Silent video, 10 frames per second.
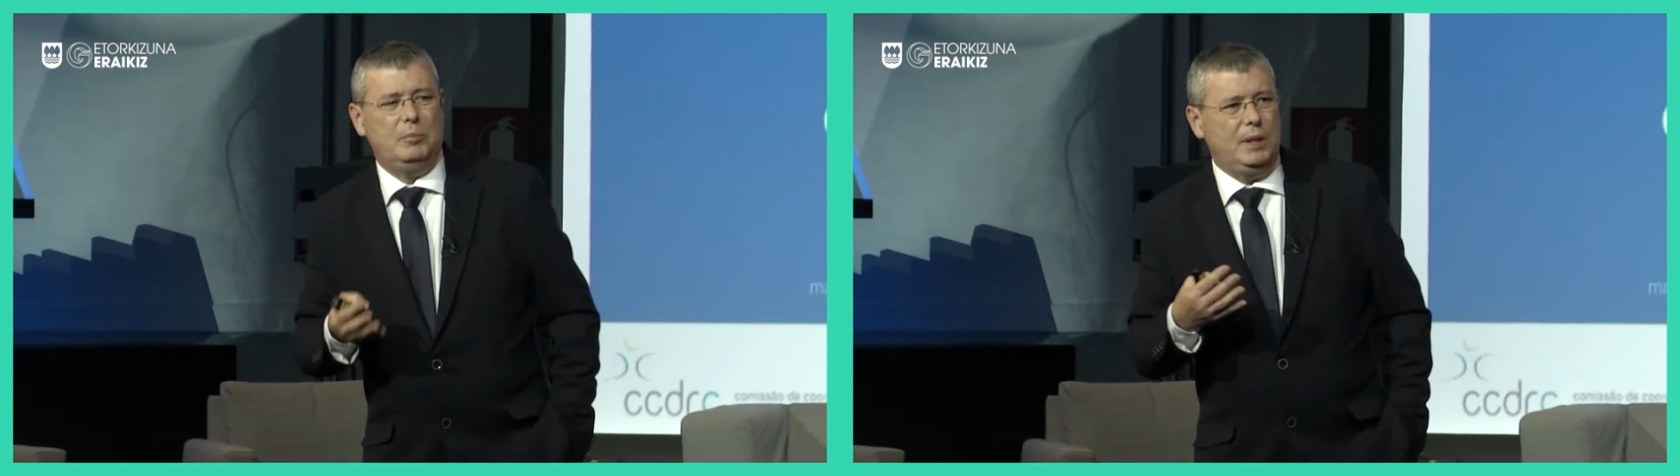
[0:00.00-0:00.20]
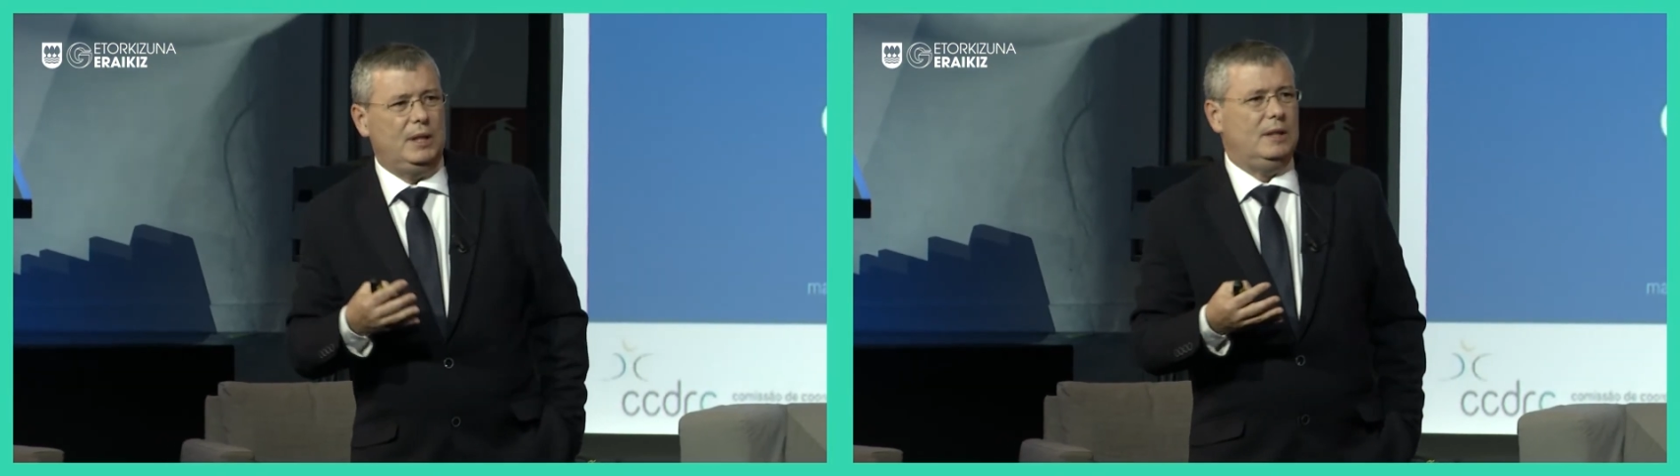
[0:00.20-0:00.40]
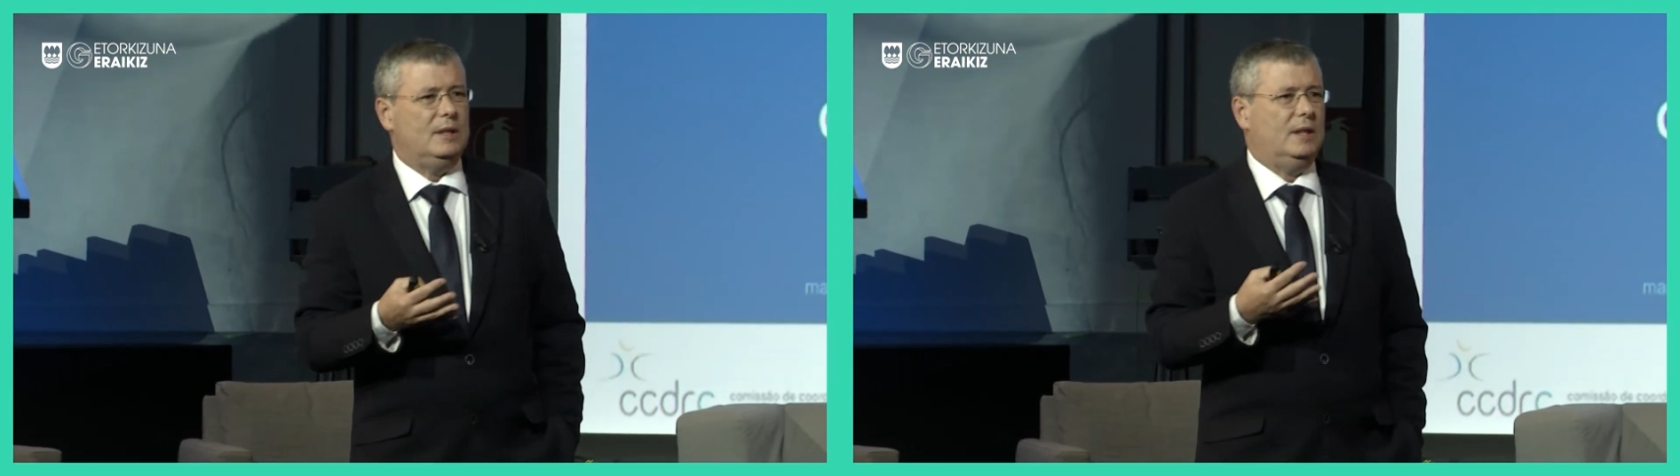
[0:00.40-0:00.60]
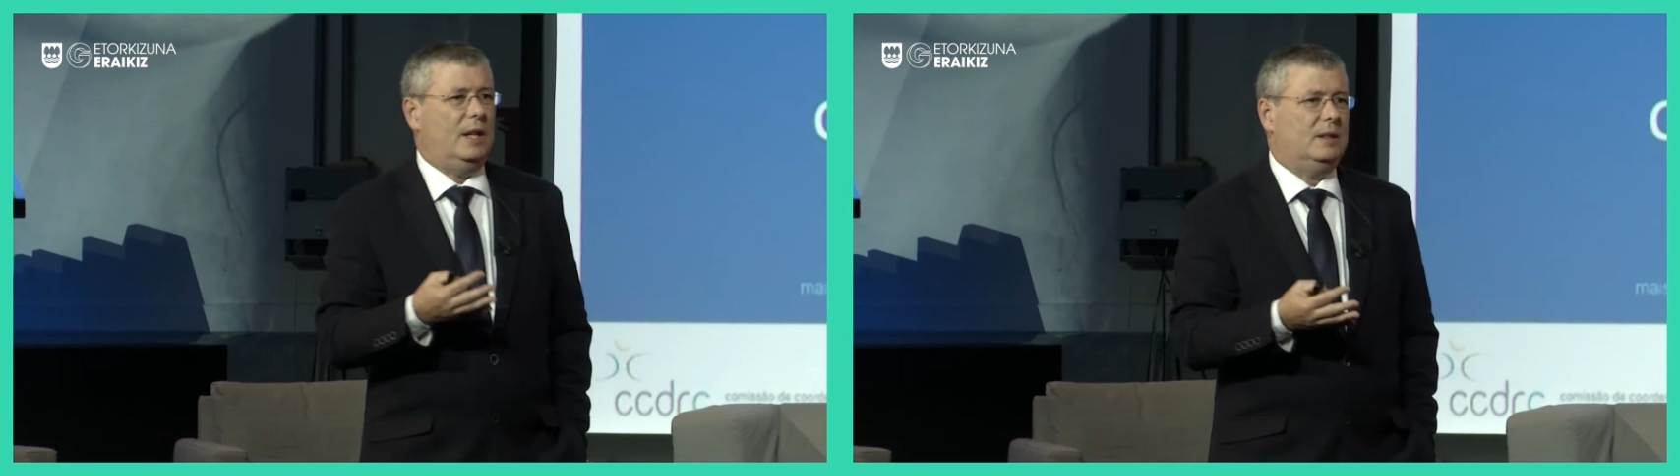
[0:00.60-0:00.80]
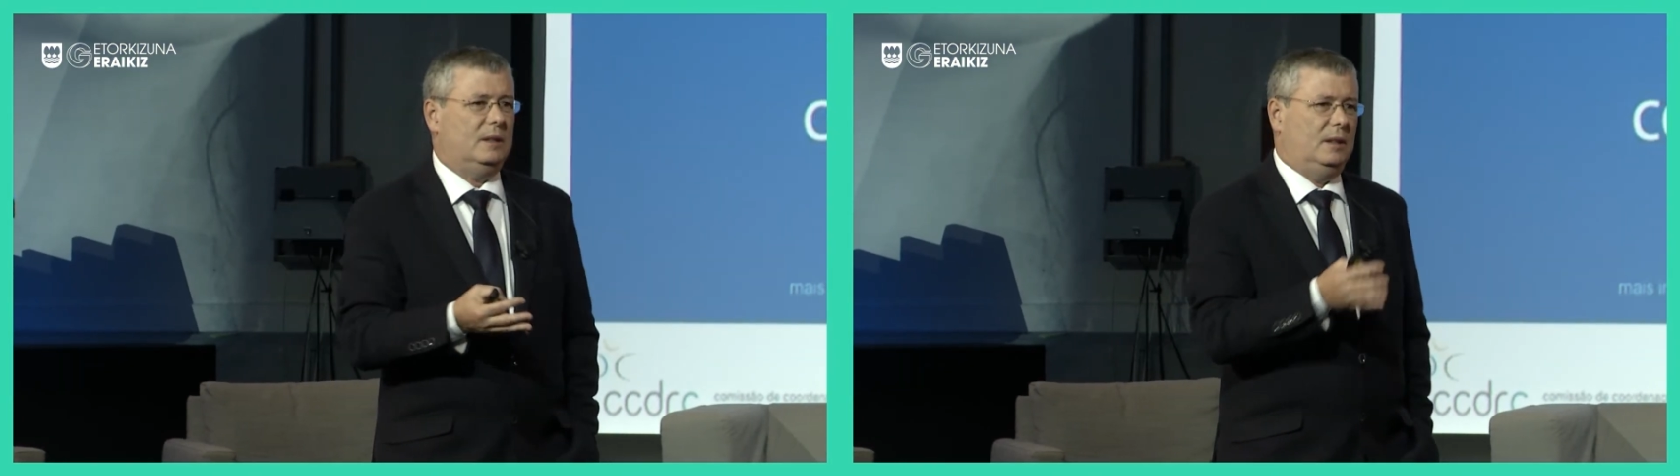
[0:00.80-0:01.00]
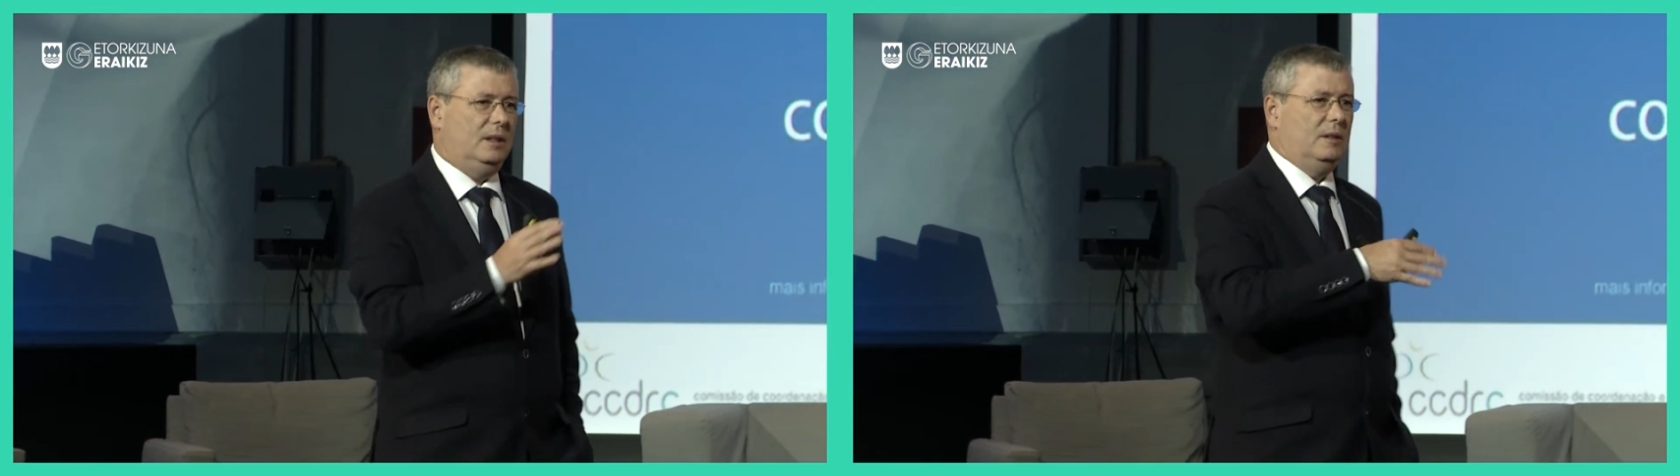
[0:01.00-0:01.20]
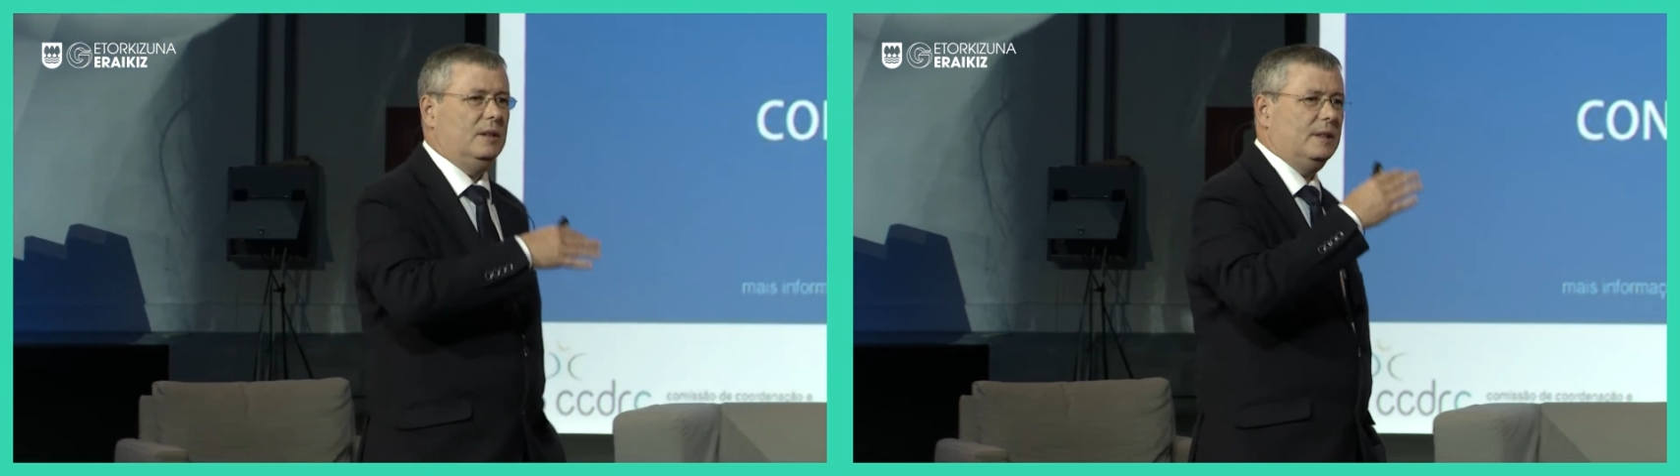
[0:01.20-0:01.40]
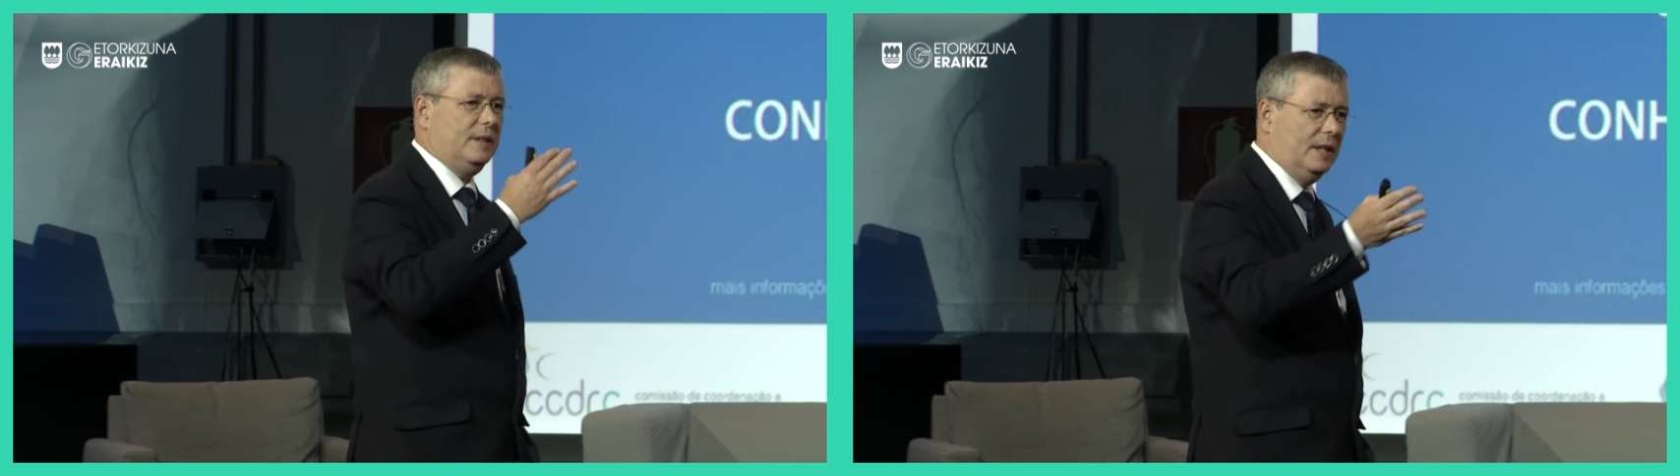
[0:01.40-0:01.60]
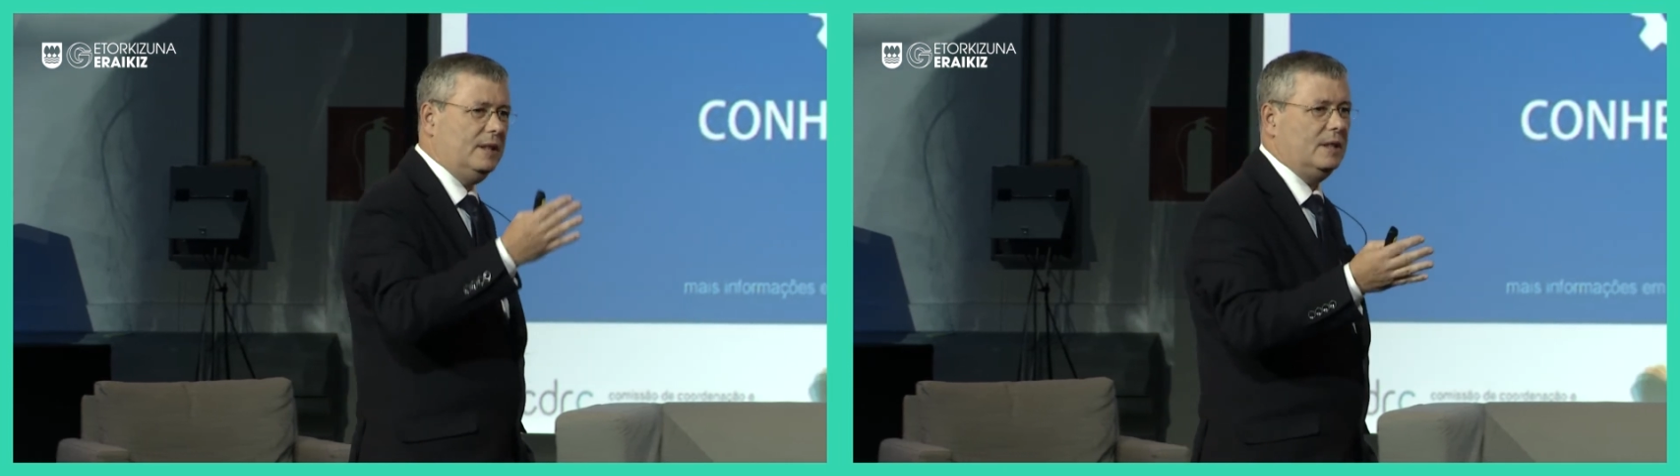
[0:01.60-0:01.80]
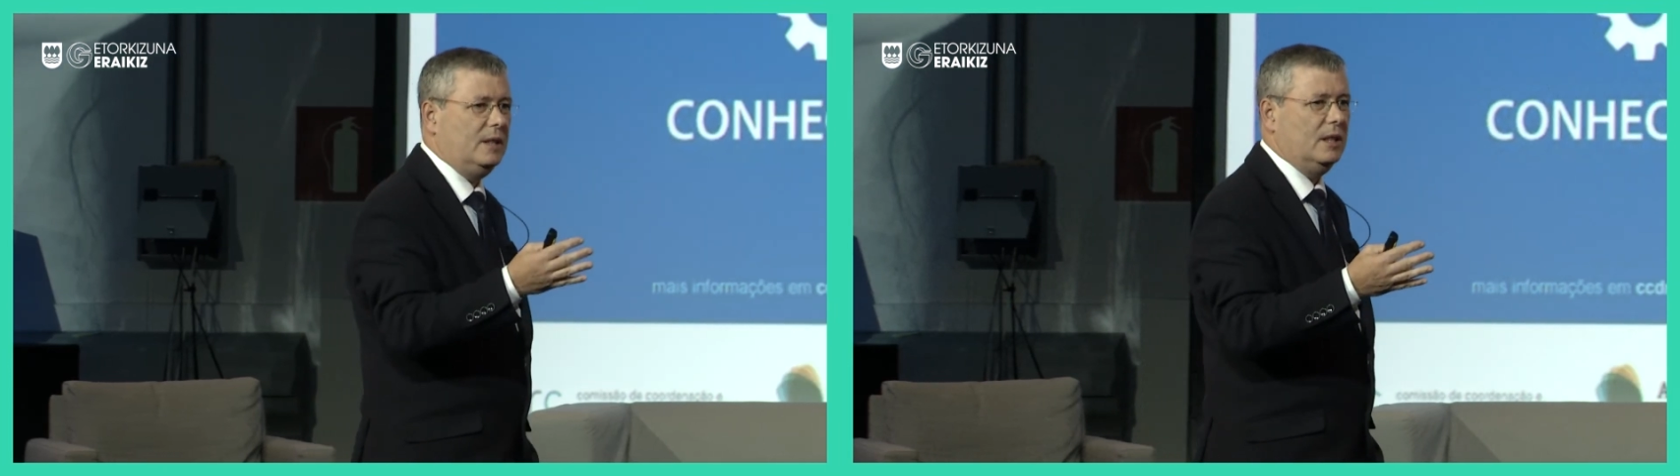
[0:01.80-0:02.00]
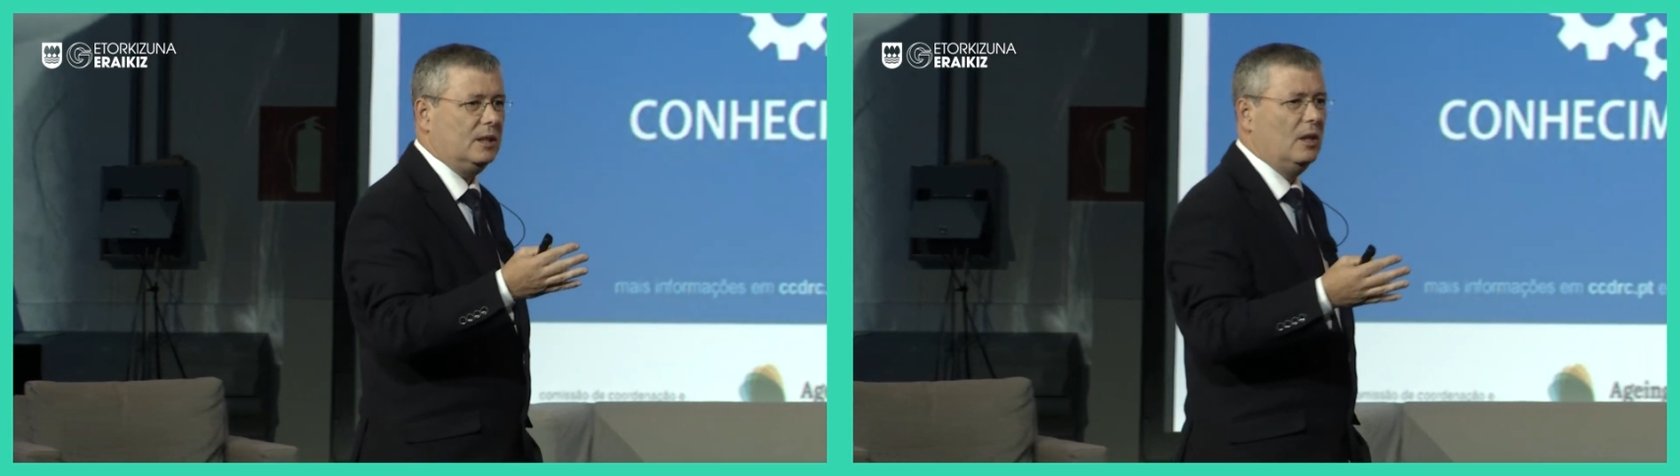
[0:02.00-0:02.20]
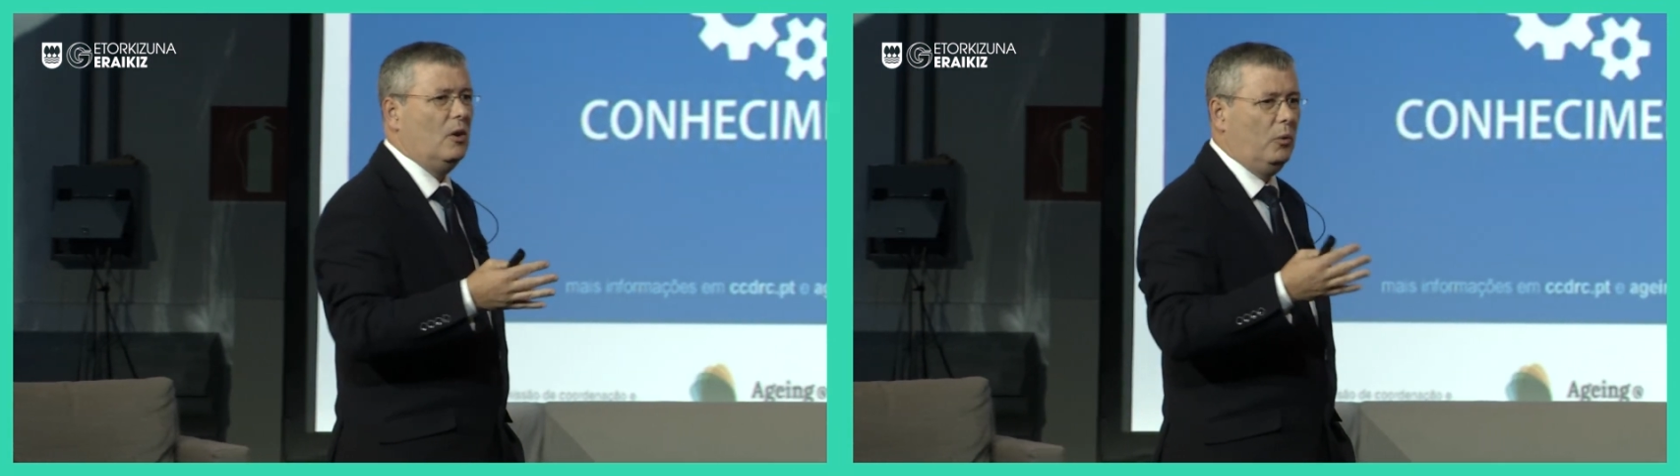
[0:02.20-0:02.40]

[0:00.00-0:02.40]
means that in uh, six years,